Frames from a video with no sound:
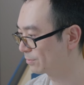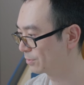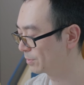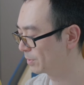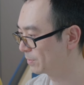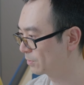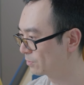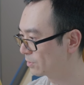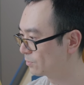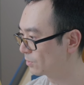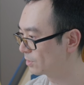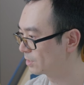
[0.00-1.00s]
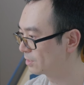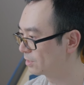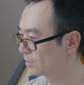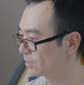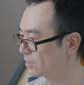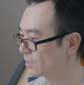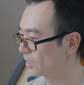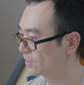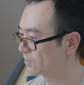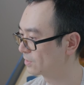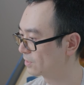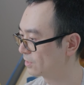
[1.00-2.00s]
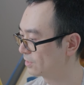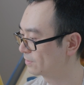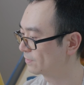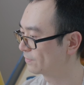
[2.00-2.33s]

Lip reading: Remember what we were learning the links today.